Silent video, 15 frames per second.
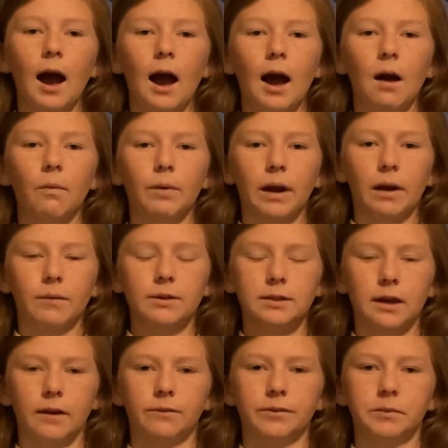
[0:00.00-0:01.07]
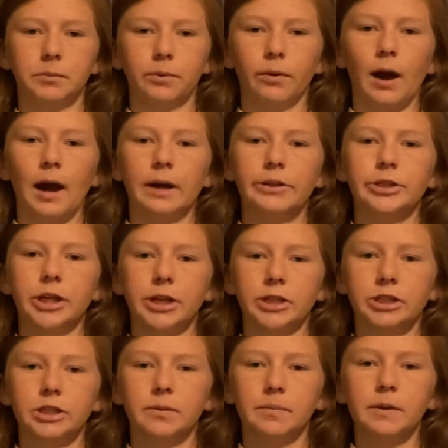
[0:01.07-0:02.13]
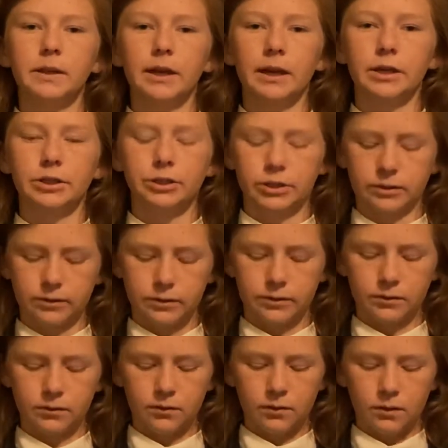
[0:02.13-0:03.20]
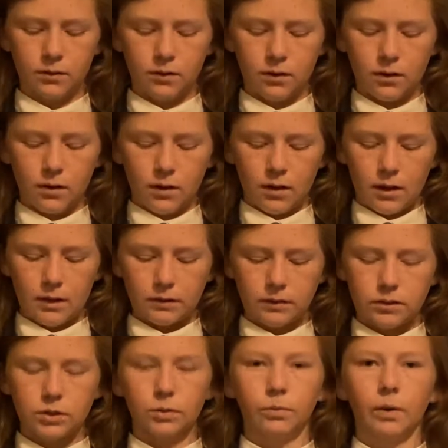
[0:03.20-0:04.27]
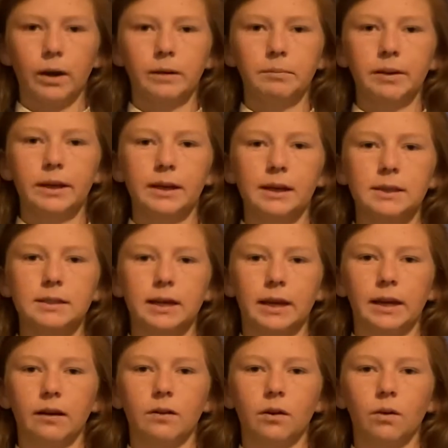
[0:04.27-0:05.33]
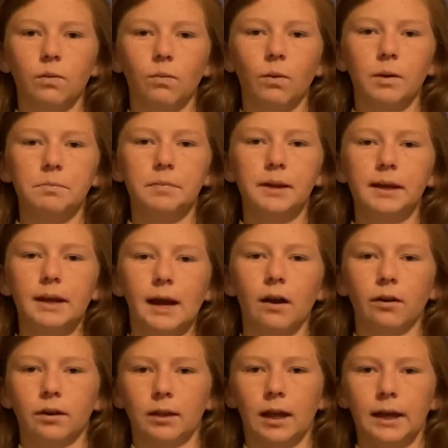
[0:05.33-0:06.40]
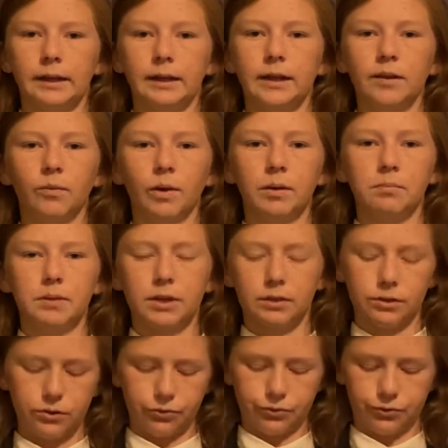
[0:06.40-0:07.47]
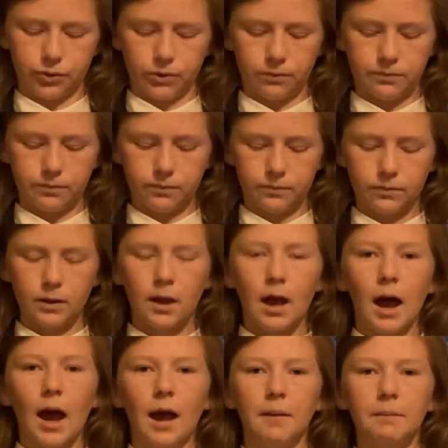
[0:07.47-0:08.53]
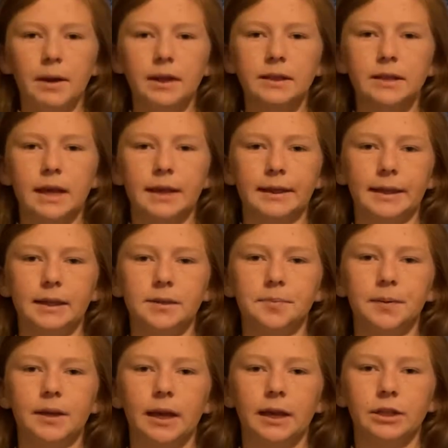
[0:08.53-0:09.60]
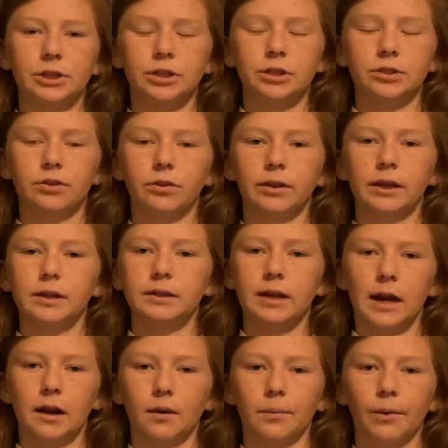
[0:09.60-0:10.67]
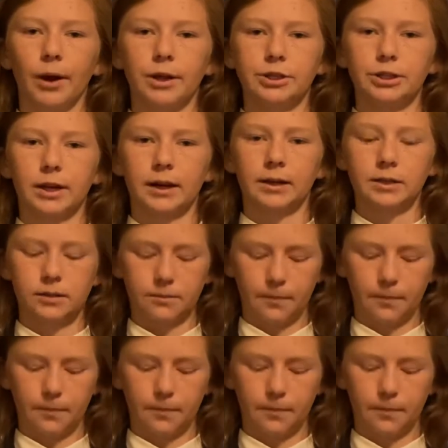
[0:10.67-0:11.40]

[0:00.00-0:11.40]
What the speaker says: When I was comfortable, I changed the pHs to one being acidic, one being alkaline, and one being neutral. I maintained these pHs through the entire project.